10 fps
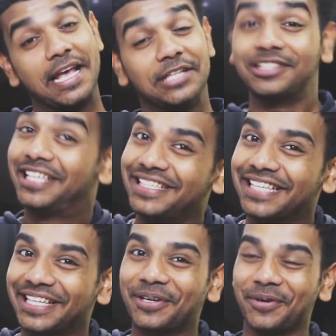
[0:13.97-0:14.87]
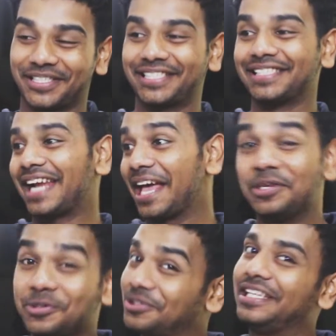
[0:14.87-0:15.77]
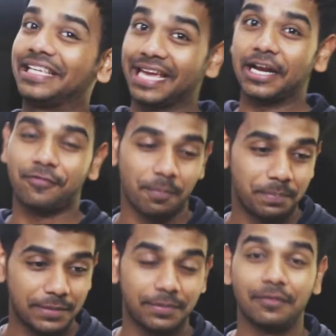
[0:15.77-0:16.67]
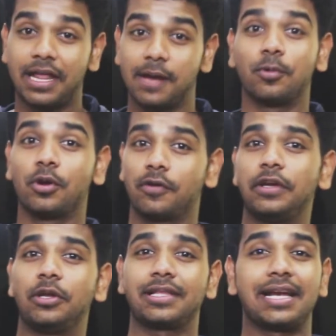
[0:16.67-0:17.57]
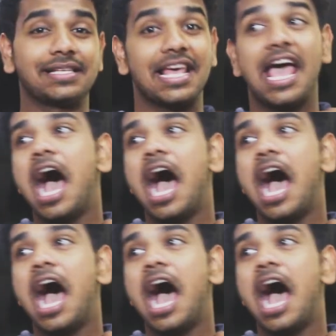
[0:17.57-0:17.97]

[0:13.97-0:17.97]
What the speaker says: So these are the questions that I usually get from people when I upload a video. That is,